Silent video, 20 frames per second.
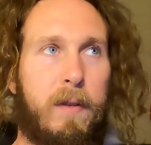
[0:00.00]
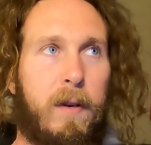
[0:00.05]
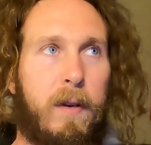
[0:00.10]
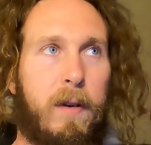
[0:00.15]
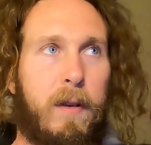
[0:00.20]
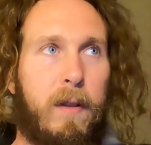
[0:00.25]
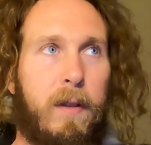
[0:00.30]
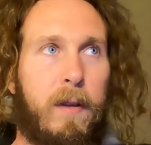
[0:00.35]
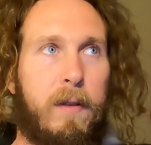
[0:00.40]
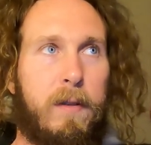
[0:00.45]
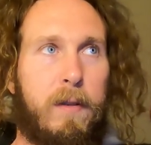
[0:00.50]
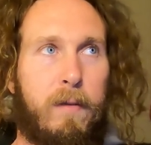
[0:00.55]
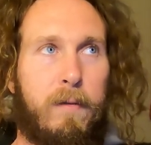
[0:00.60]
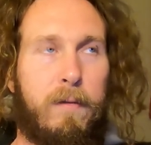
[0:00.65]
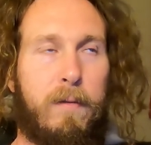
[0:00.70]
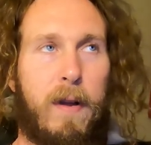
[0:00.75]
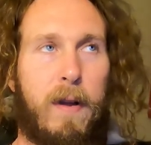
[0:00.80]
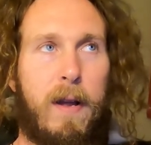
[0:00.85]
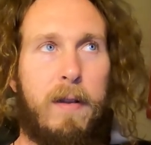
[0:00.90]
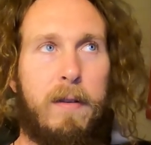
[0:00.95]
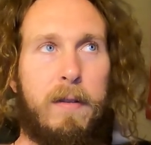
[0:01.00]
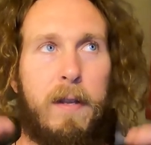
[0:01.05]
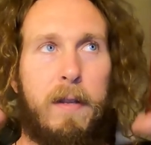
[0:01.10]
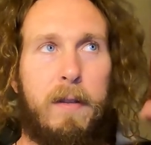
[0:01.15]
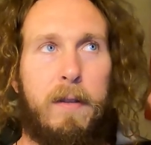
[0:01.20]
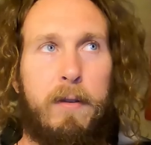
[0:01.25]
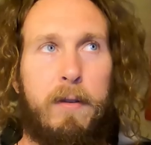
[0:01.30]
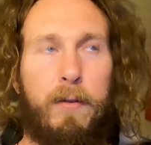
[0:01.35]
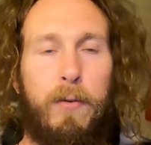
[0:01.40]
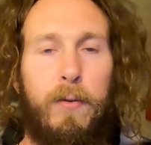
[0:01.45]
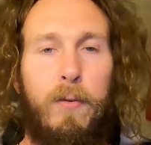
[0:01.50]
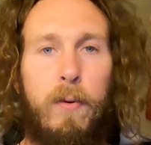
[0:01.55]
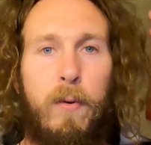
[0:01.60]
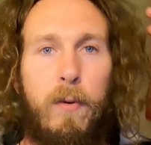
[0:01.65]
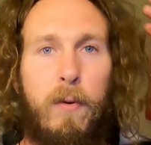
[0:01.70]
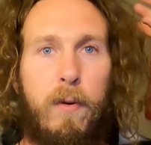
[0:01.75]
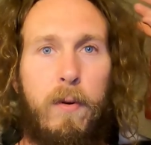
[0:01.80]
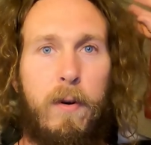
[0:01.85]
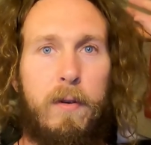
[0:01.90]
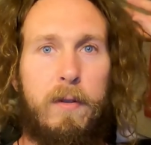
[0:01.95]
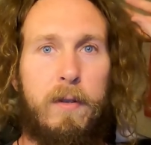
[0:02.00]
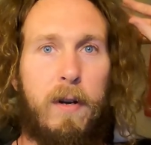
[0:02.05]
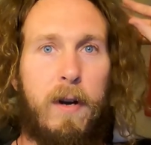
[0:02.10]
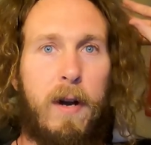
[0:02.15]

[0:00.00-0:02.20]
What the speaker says: archaeological finds that the two horns